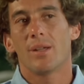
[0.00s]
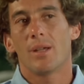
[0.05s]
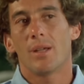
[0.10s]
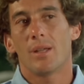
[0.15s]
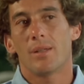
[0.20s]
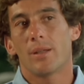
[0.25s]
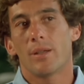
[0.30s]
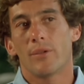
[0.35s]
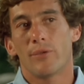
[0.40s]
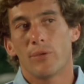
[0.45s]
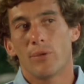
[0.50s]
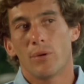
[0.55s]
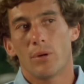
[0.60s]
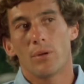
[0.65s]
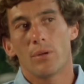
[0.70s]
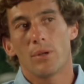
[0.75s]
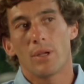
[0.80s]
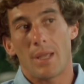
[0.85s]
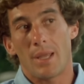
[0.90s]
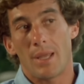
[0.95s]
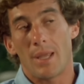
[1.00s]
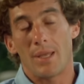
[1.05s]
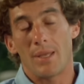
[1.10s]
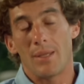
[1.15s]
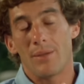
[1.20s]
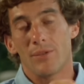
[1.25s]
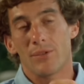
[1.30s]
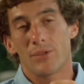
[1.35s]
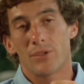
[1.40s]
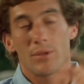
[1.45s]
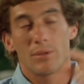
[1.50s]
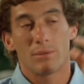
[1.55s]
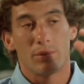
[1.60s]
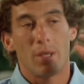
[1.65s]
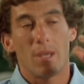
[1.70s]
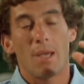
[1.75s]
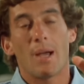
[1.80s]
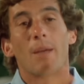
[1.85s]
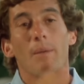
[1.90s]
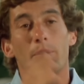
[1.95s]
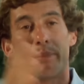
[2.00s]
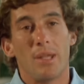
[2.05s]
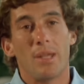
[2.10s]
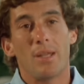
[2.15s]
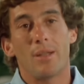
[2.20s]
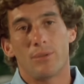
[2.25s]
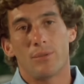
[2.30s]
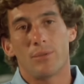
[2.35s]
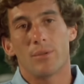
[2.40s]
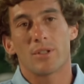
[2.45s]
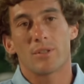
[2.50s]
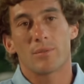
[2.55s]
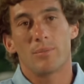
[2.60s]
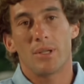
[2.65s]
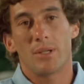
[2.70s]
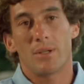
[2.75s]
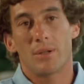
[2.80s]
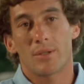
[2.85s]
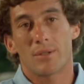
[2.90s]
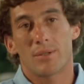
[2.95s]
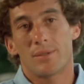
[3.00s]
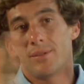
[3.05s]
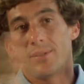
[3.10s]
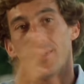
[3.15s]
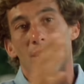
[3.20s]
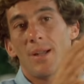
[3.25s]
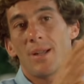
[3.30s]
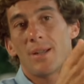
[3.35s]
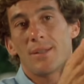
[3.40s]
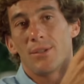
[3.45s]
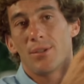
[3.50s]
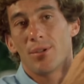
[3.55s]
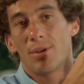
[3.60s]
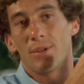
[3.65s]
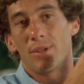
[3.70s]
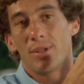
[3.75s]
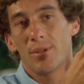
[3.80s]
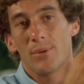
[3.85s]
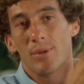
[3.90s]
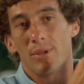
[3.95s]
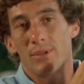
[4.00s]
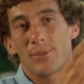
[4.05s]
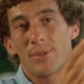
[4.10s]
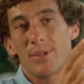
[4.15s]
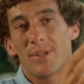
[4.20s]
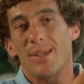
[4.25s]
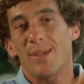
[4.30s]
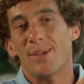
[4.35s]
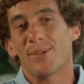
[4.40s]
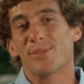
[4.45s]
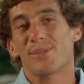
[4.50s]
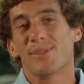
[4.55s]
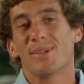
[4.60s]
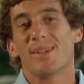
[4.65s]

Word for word: And therefore, and even so, they are big to us because they are the only ones we have.